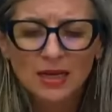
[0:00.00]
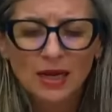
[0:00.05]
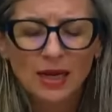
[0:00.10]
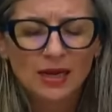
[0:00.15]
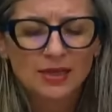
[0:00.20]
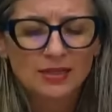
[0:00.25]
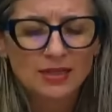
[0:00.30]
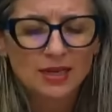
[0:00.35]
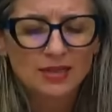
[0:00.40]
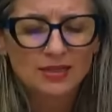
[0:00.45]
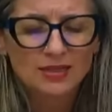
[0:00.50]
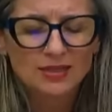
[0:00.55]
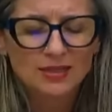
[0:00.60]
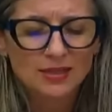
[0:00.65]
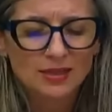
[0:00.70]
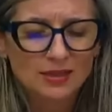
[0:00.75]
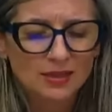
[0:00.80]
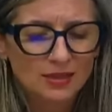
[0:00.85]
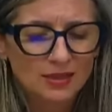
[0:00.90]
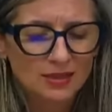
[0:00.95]

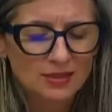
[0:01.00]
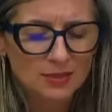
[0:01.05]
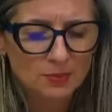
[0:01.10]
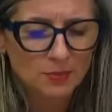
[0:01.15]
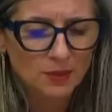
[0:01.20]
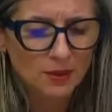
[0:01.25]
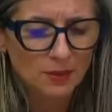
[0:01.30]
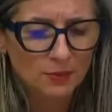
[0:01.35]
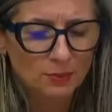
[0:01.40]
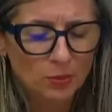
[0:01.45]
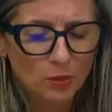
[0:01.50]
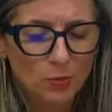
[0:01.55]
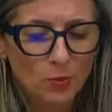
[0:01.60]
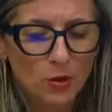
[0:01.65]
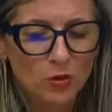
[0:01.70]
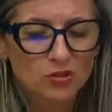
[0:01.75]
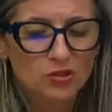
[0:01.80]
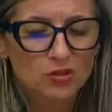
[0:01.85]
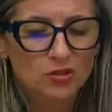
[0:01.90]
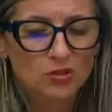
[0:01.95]
it's a bit
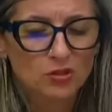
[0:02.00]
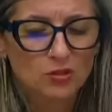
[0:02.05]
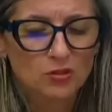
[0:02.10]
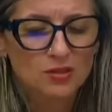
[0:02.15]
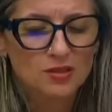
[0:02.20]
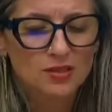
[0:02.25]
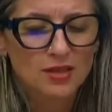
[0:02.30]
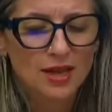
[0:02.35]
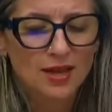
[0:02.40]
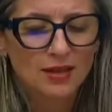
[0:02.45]
preposterous.